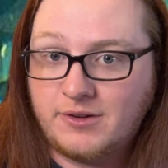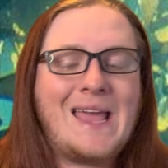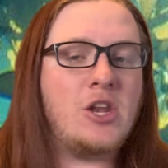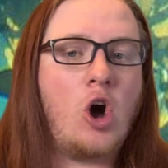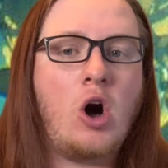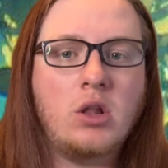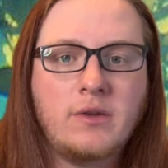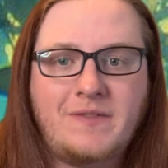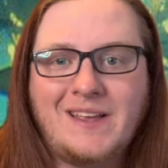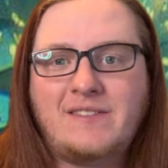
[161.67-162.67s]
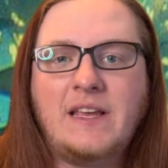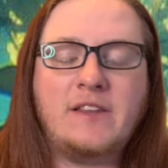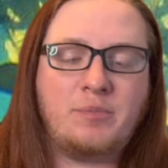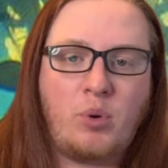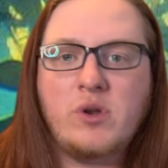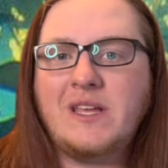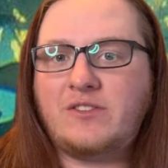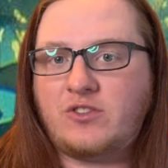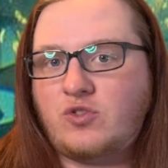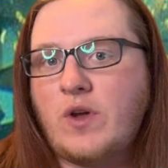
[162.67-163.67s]
And all of this is putting
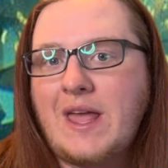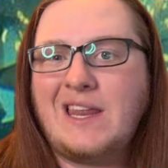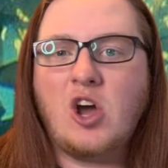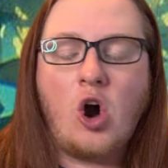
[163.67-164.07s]
strain